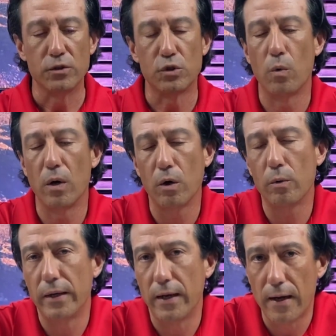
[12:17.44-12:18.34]
So where are
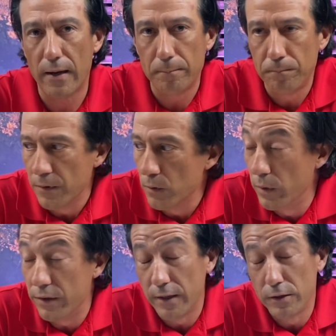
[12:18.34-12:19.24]
we at
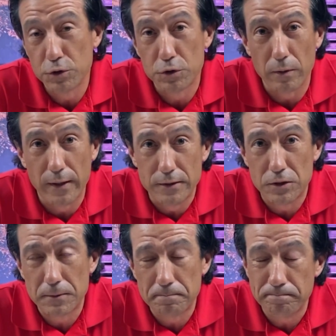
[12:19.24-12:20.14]
with interest rates?